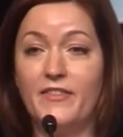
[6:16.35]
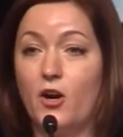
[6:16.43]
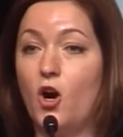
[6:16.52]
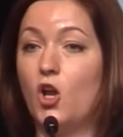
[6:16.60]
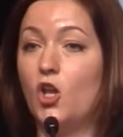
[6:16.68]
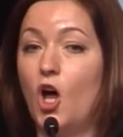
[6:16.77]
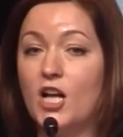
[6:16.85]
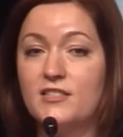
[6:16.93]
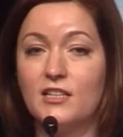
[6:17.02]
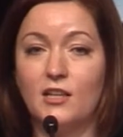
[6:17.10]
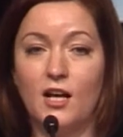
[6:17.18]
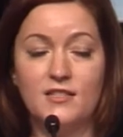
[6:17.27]
there are lots
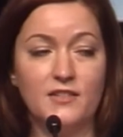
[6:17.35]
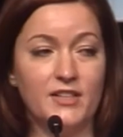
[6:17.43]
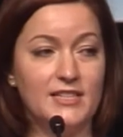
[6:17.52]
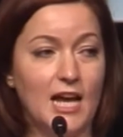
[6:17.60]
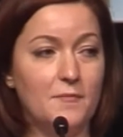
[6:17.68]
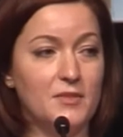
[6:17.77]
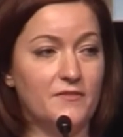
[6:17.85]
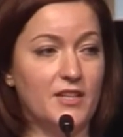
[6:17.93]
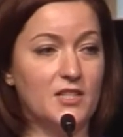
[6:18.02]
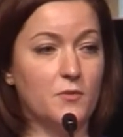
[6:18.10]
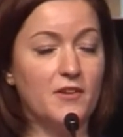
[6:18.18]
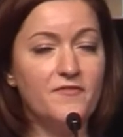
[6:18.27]
and lots of examples of
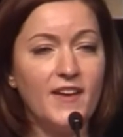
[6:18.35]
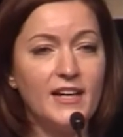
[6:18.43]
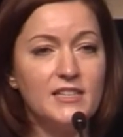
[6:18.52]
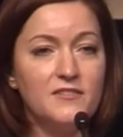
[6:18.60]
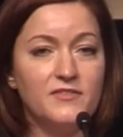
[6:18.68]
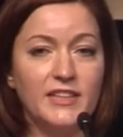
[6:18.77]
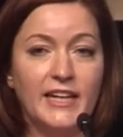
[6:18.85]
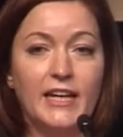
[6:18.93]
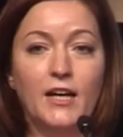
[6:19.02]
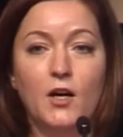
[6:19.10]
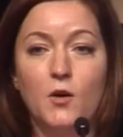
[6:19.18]
this where effectively